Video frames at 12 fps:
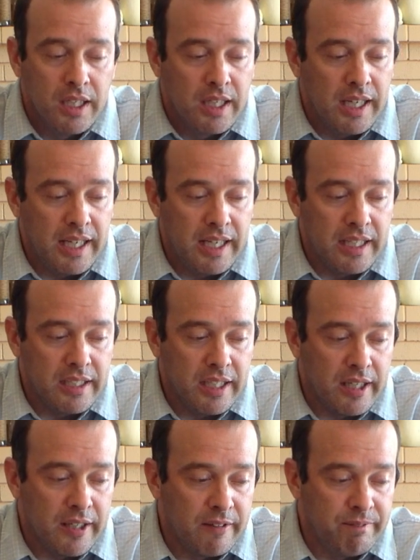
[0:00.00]
And
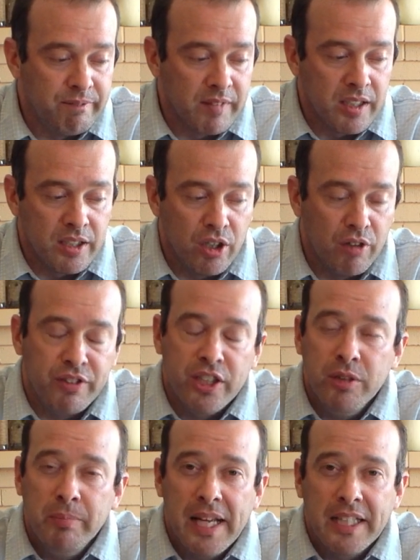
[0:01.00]
you know, if you
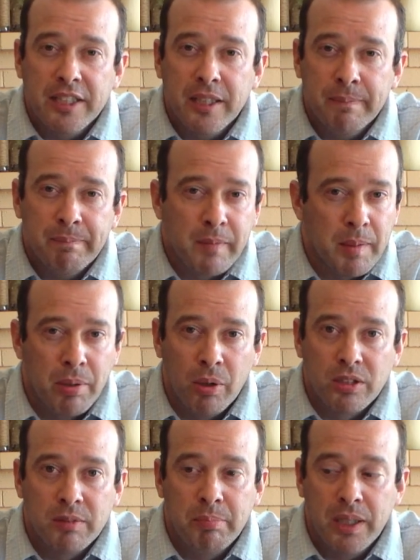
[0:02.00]
do make some,
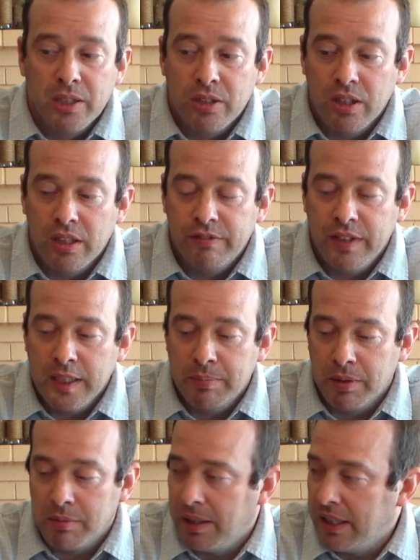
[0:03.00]
post some pictures on the
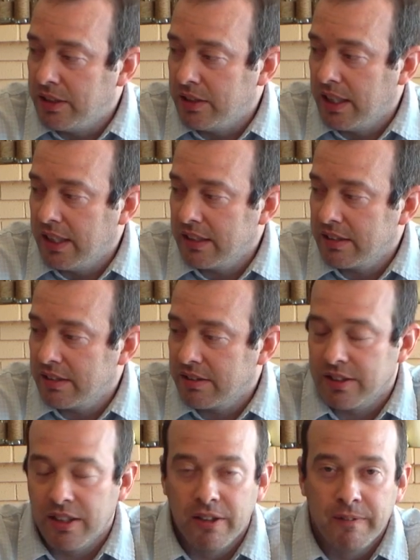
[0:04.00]
Facebook page, you guys.
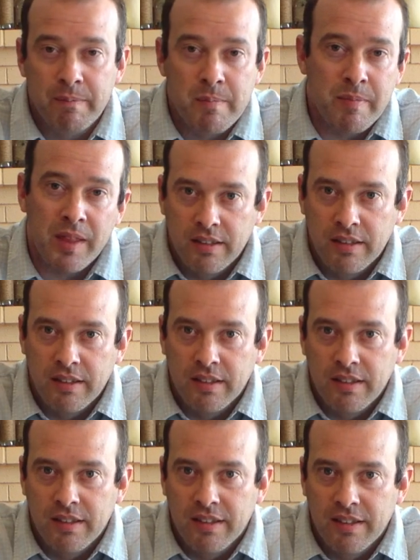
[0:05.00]
So,
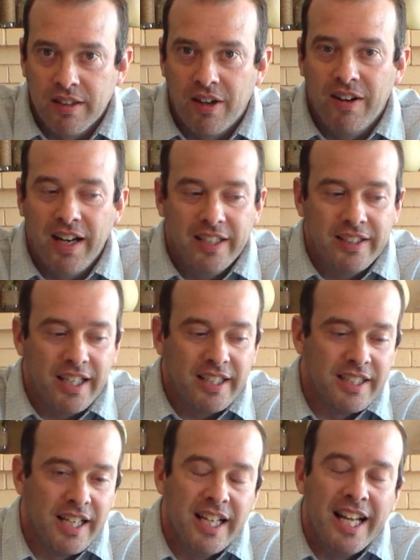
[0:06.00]
all right, you
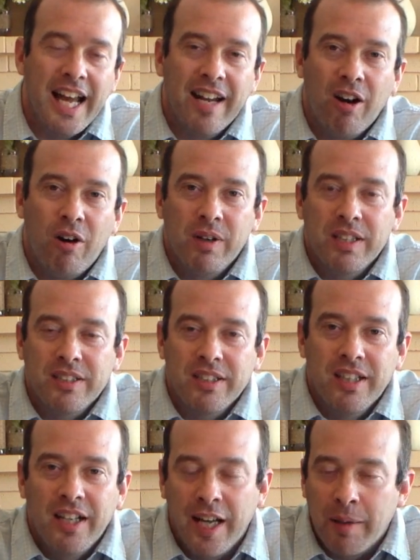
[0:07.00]
guys. And always,
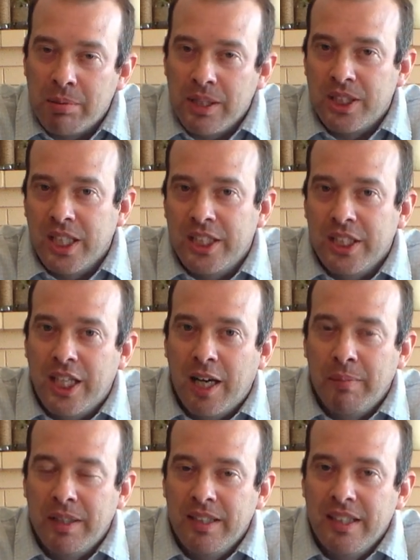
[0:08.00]
I appreciate you
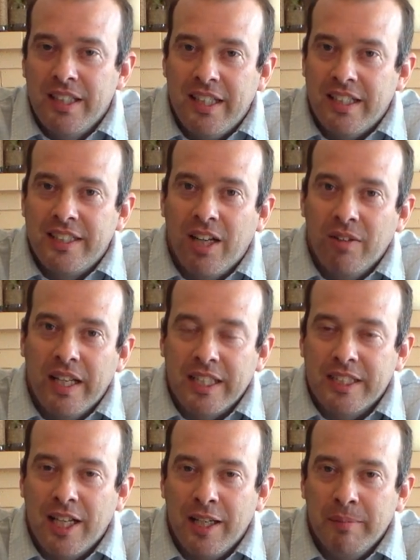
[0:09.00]
coming. And until
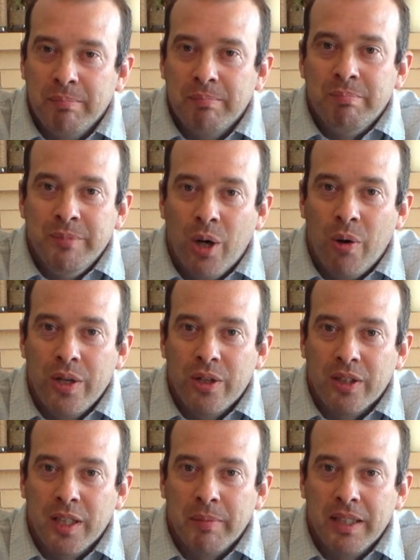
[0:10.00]
next time, know your
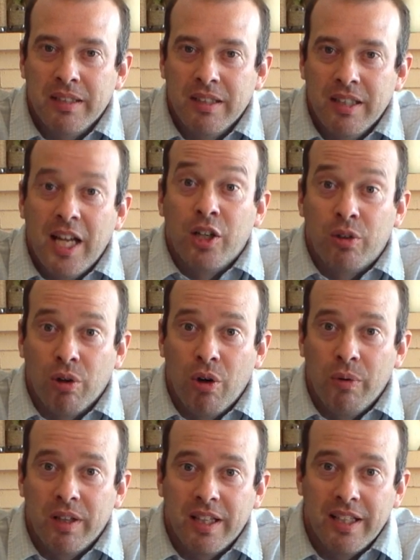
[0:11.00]
limit and grow
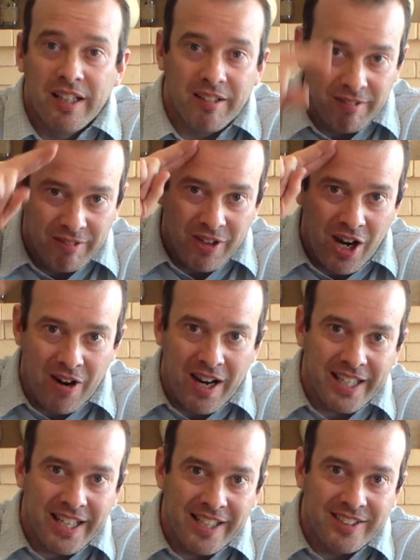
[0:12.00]
within it. All
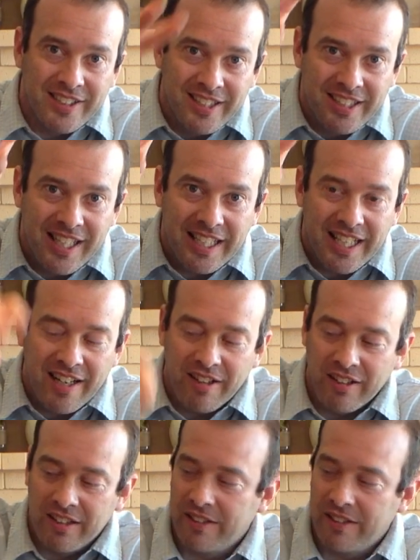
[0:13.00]
right, guys. Take care.